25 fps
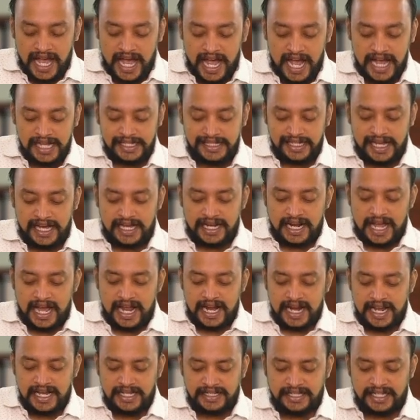as
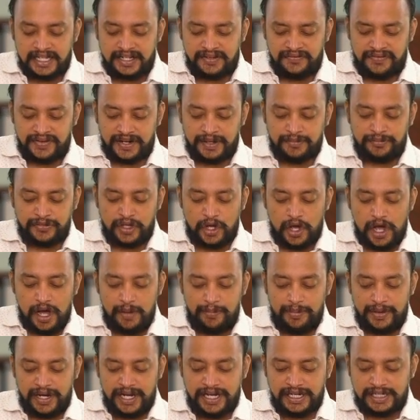are arisen from the
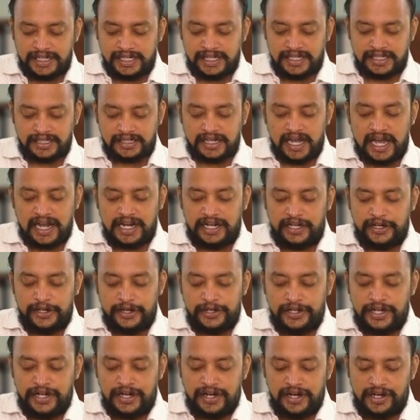operations carried
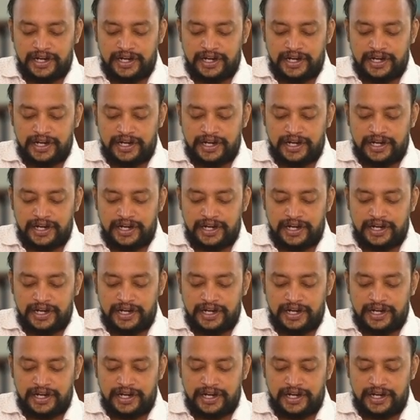on in